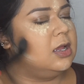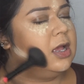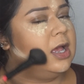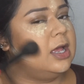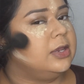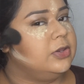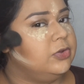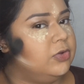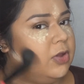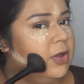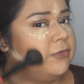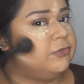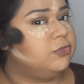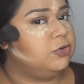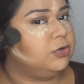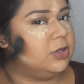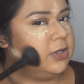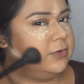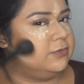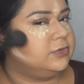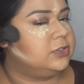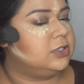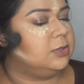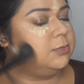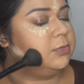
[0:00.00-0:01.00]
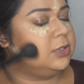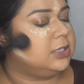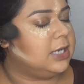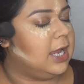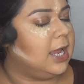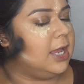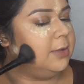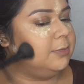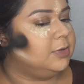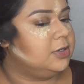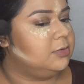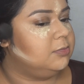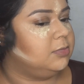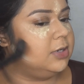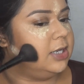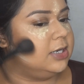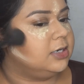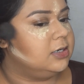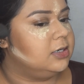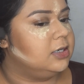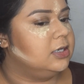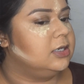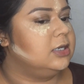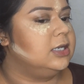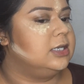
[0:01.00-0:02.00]
And you have to give some time in
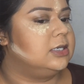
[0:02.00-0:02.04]
blending.